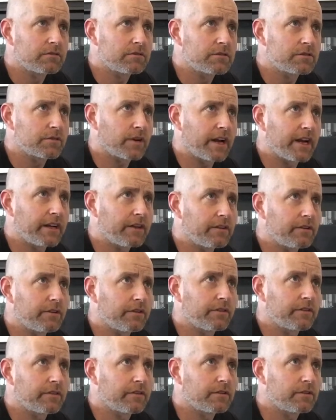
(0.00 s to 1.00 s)

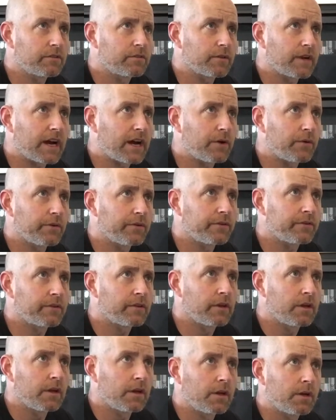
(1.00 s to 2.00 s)
Triangles to a house,
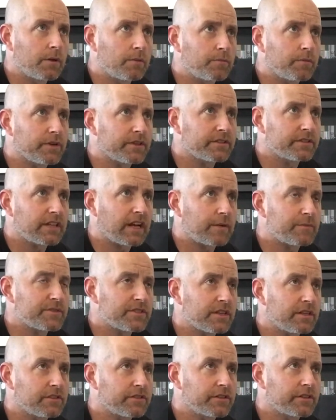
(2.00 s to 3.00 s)
bus stop
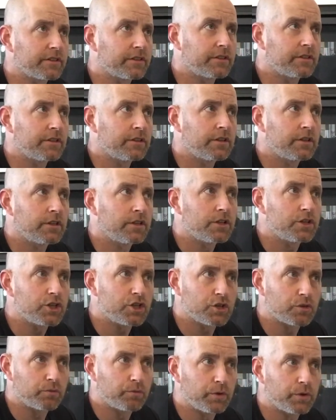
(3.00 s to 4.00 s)
shelter,
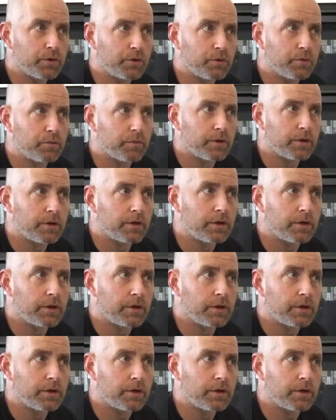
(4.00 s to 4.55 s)
your room.